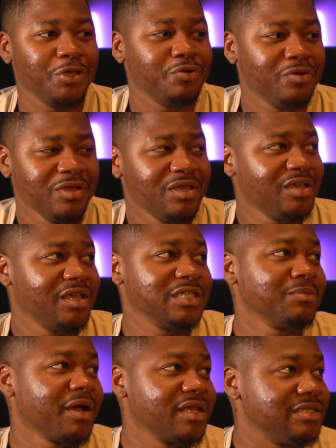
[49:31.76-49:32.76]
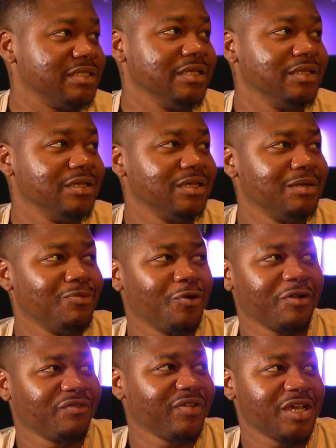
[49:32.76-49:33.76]
where you get somebody a CD
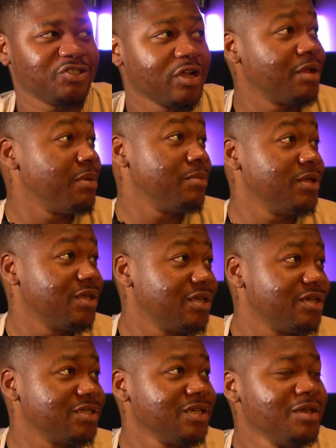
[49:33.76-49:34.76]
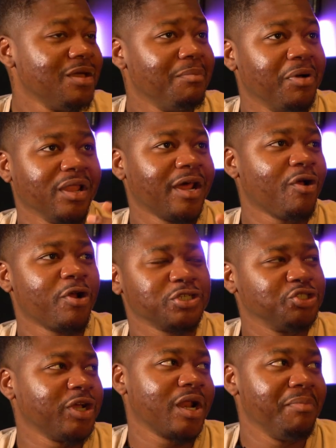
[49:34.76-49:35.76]
anymore in a flash drive. And maybe it is, but a lot of
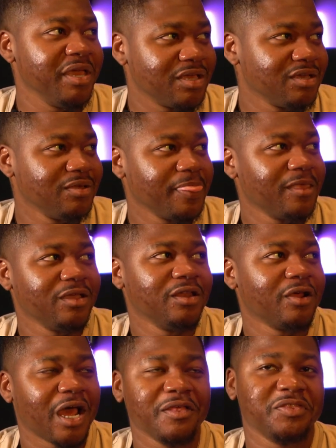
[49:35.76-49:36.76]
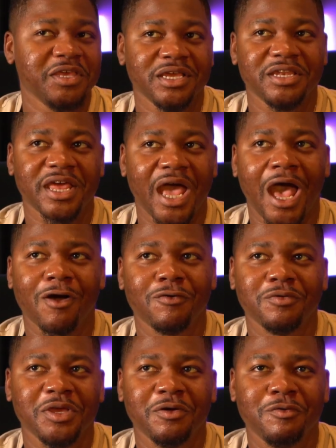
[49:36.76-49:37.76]
artists are trying to make it. You know, I think that I
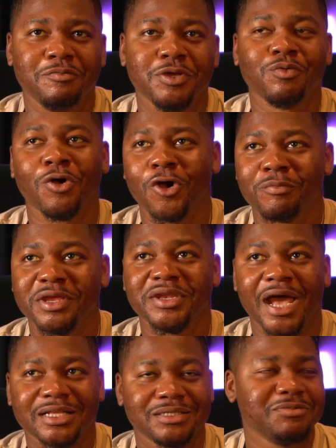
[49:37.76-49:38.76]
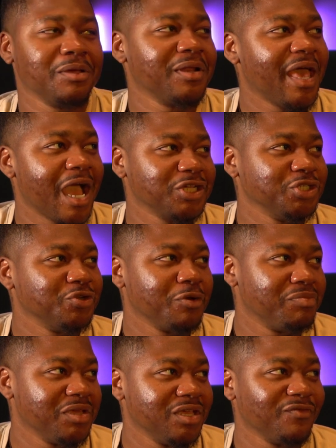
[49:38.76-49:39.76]
would, it would be wrong, would be not to be able to actually
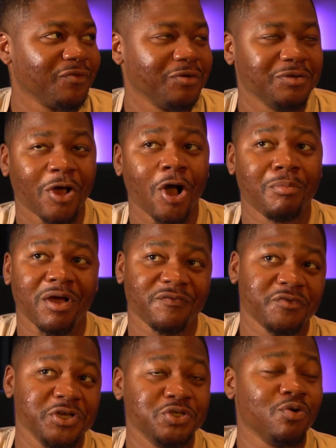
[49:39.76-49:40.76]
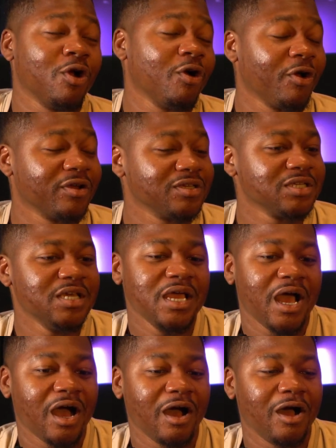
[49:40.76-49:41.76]
your opinion for all my friends who are artists.
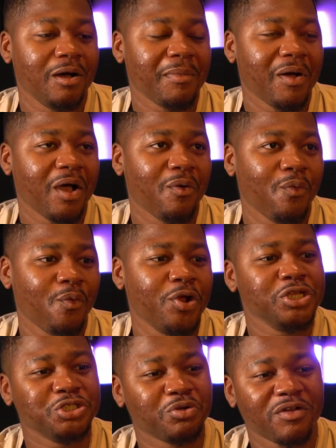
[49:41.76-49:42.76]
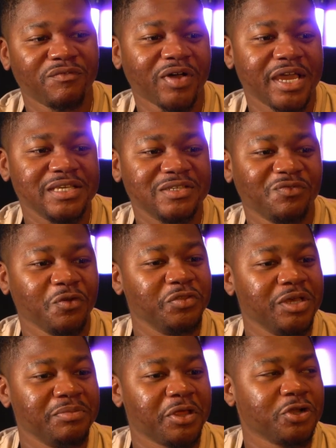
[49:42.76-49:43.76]
Mm-hmm. Um, what is your advice for
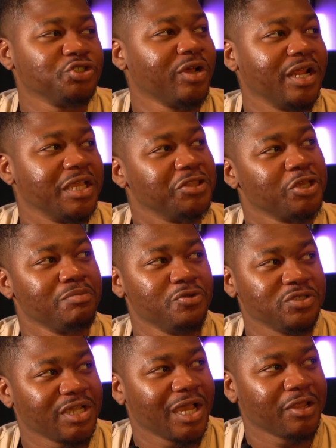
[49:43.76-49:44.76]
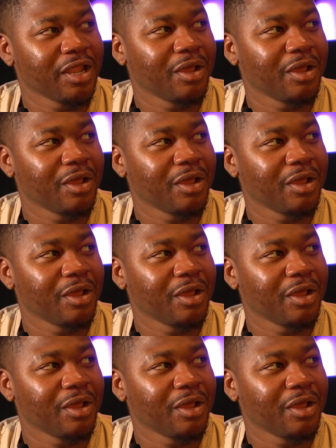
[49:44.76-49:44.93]
them that are trying to get their music out?